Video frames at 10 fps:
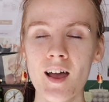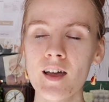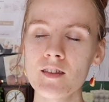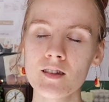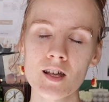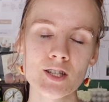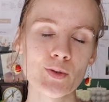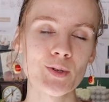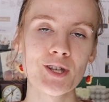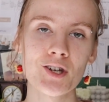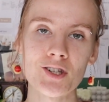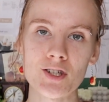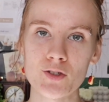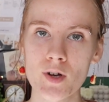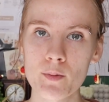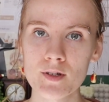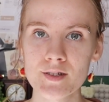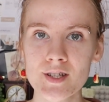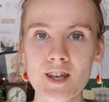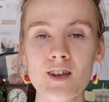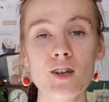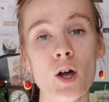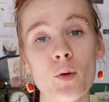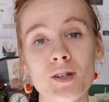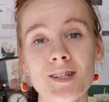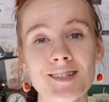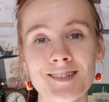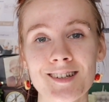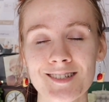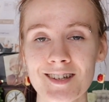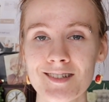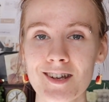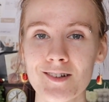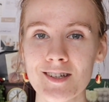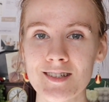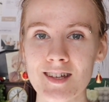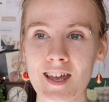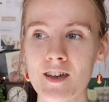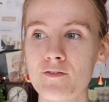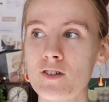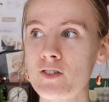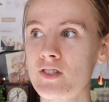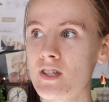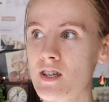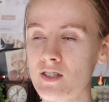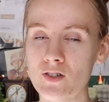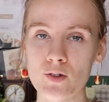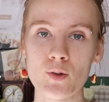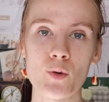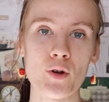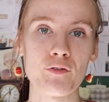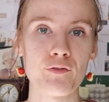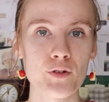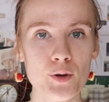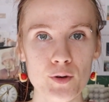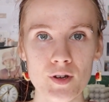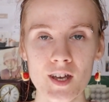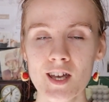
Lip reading: I think that's a really good discrepancy. No, it doesn't necessarily say if they're seasonal or food.